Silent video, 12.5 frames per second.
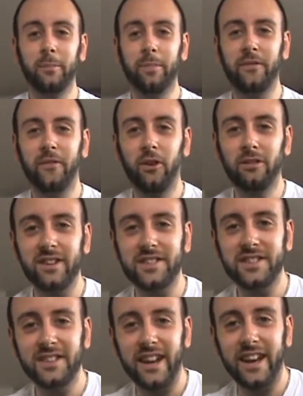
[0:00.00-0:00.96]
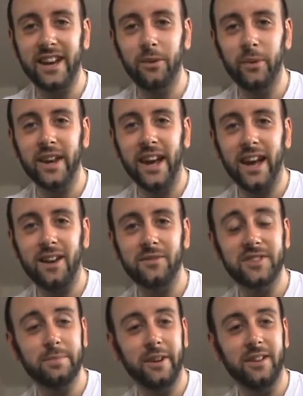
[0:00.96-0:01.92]
before us today, we have
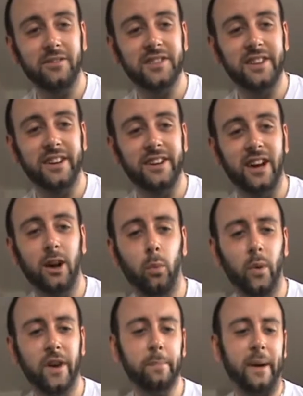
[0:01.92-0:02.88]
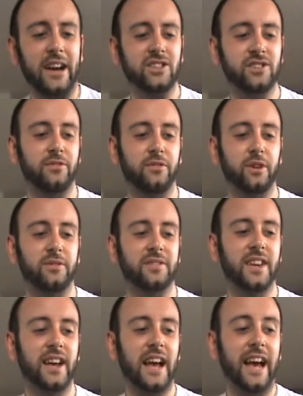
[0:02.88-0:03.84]
Smirnoff cider with passion fruit
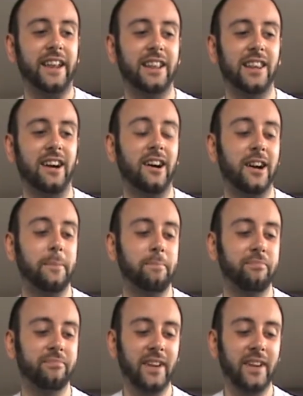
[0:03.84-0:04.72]
and lime.